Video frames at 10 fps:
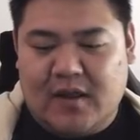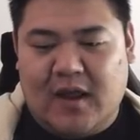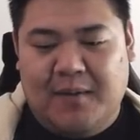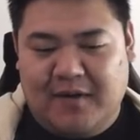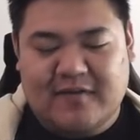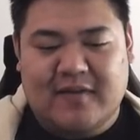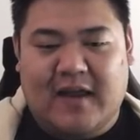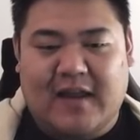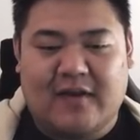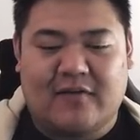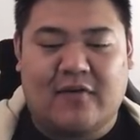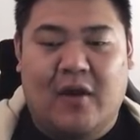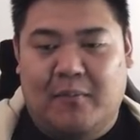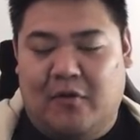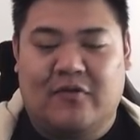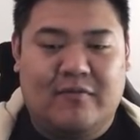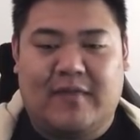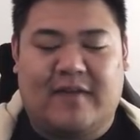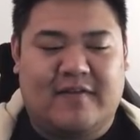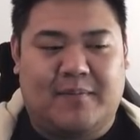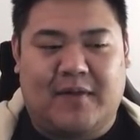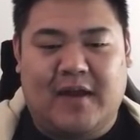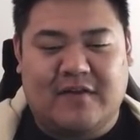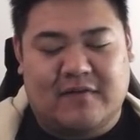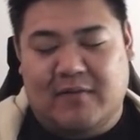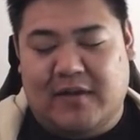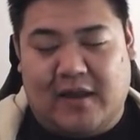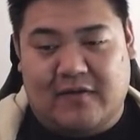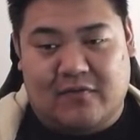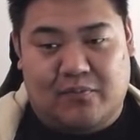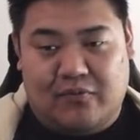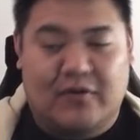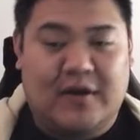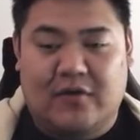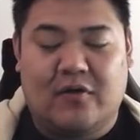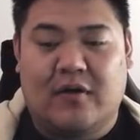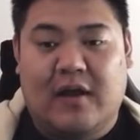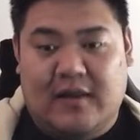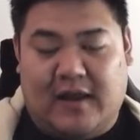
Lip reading: amongst the light characters, most of them that see play are generally like just pretty good,